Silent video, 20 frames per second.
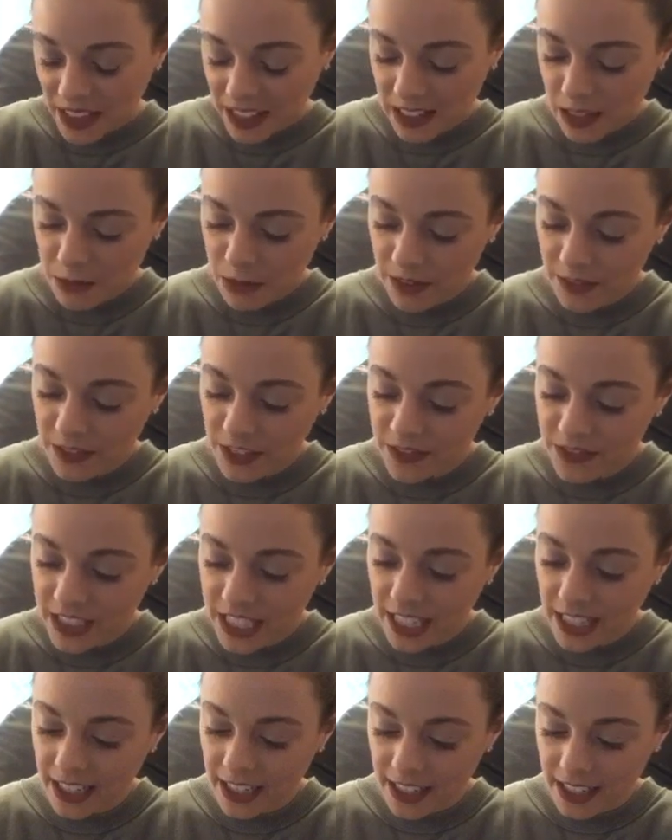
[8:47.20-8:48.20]
Number
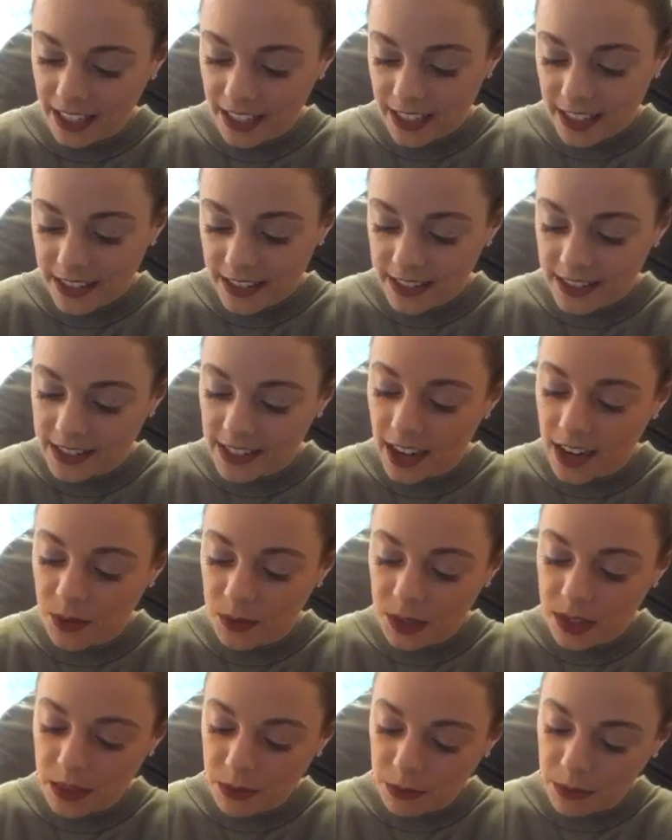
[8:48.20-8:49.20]
15, start
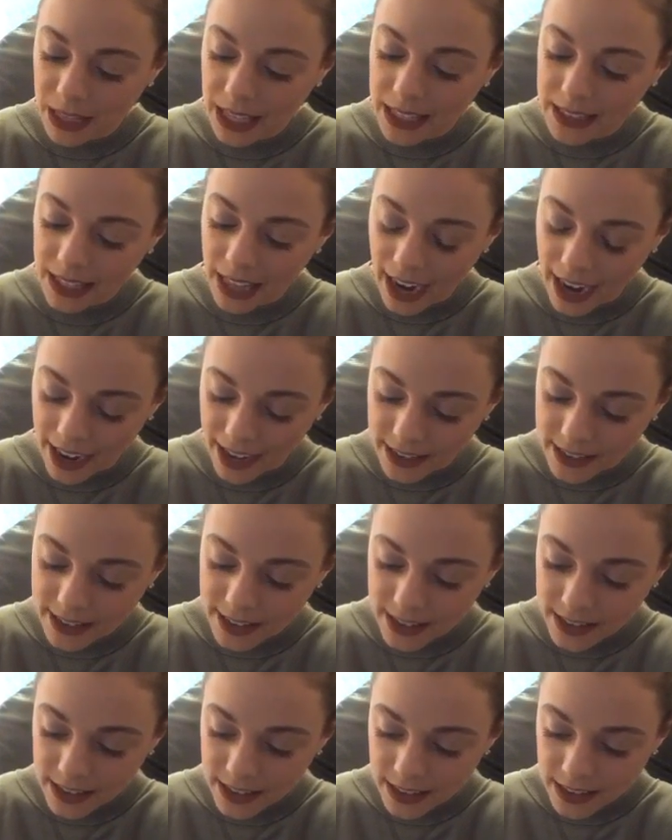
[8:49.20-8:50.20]
with me
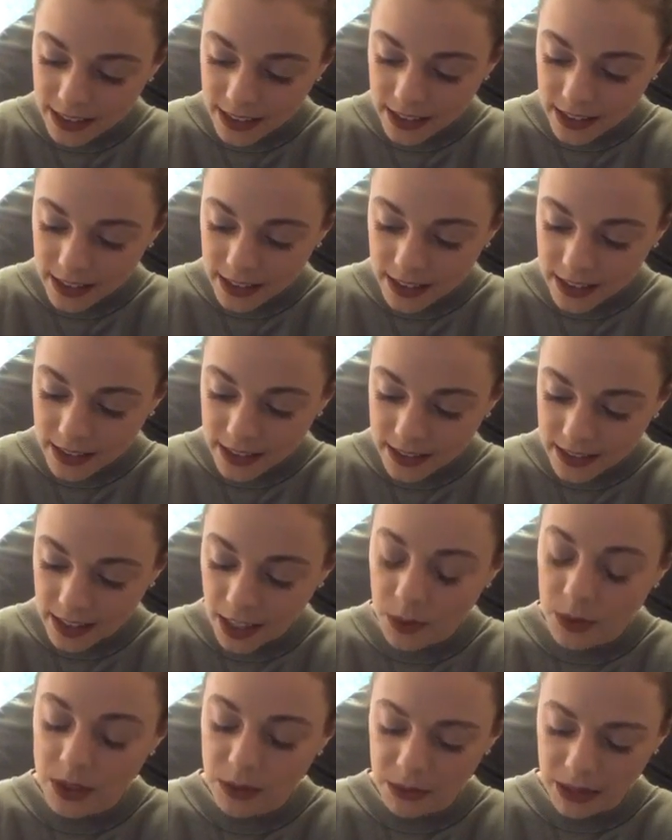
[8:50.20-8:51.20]
last.
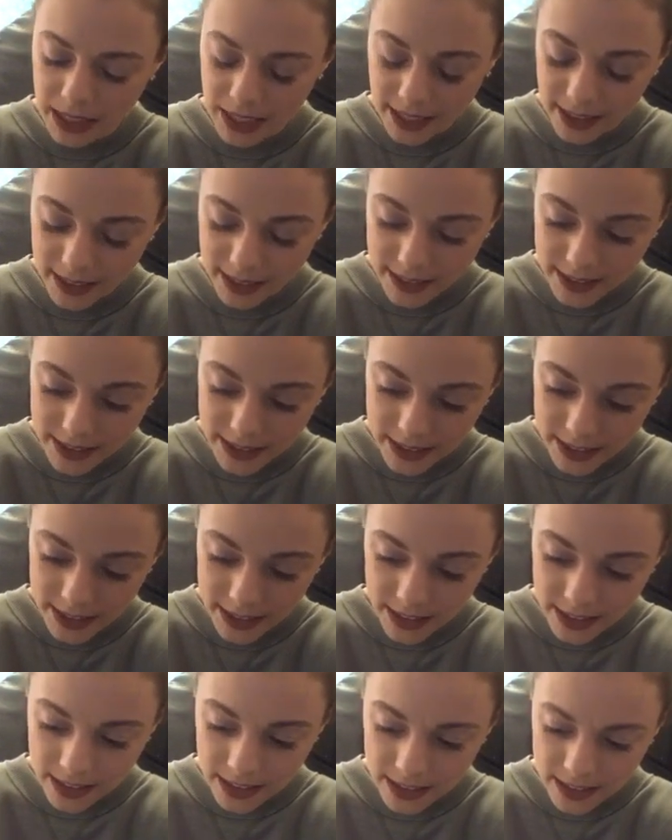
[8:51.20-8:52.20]
Start with me last.
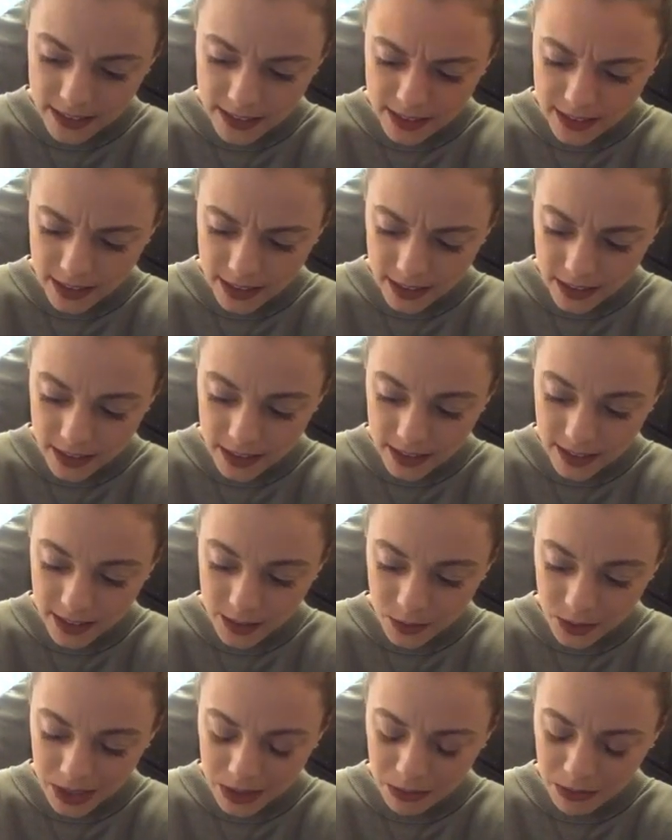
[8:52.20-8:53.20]
Start
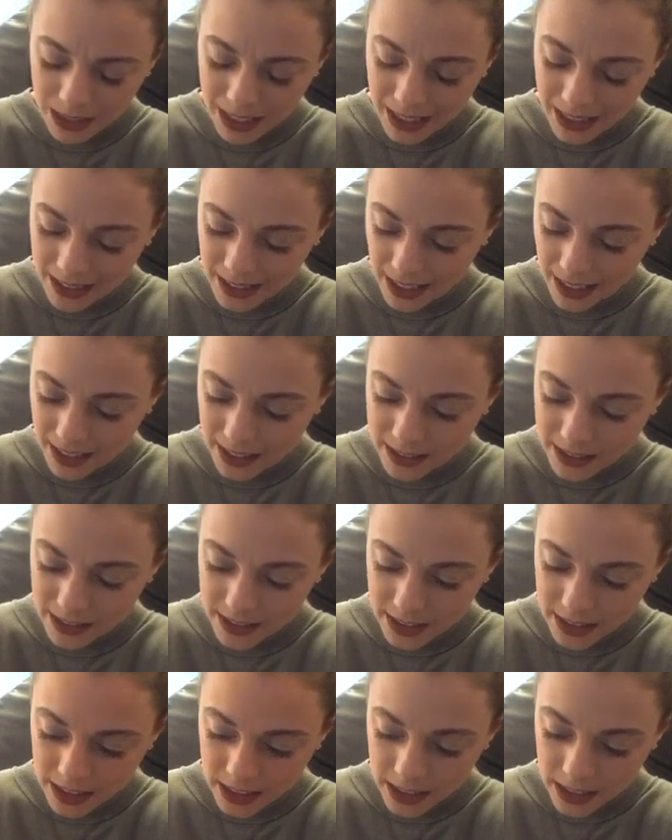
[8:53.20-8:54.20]
with me
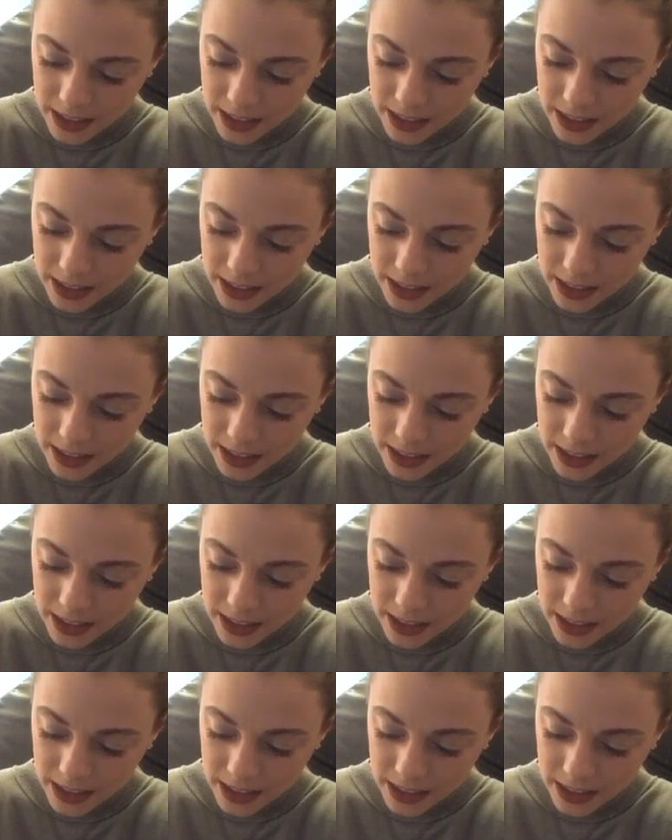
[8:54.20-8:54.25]
last.